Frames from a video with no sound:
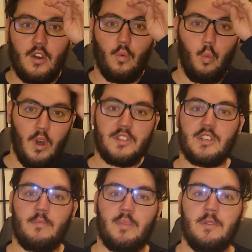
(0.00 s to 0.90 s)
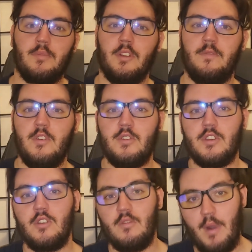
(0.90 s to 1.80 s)
What's up, people of
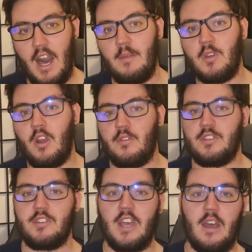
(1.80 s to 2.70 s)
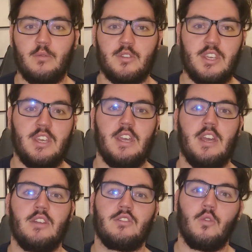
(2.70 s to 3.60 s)
YouTube? I'm Karsatowski
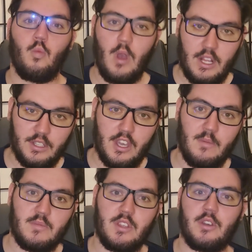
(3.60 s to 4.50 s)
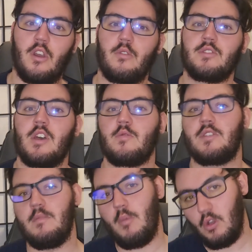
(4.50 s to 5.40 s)
and welcome to the
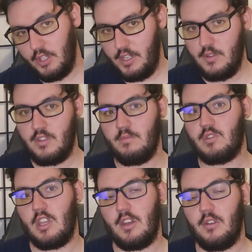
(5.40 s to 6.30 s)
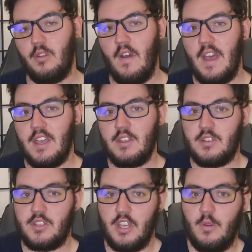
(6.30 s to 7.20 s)
Karsatowski Bowling YouTube channel.
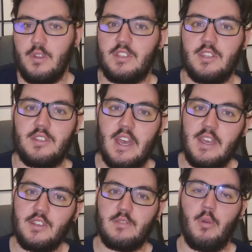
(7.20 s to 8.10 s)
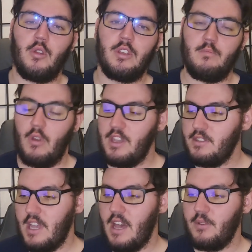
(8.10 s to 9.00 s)
So in today's bowling
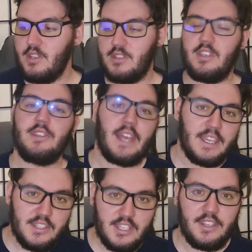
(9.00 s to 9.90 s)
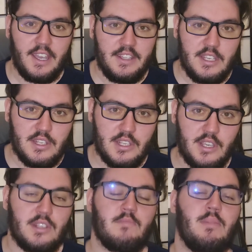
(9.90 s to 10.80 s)
breakdown is the
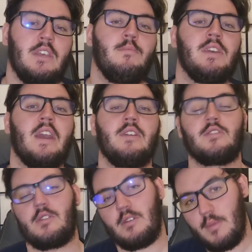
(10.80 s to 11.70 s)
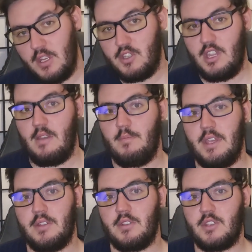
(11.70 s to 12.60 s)
1996 PBA Tournament of
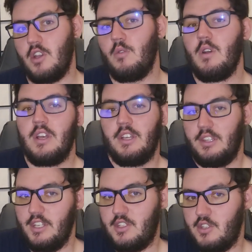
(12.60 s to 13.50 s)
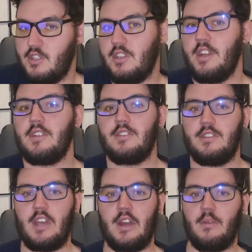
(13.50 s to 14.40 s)
Champions. So let's just get on to the
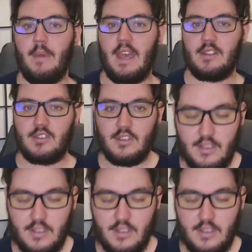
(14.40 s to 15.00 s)
title match.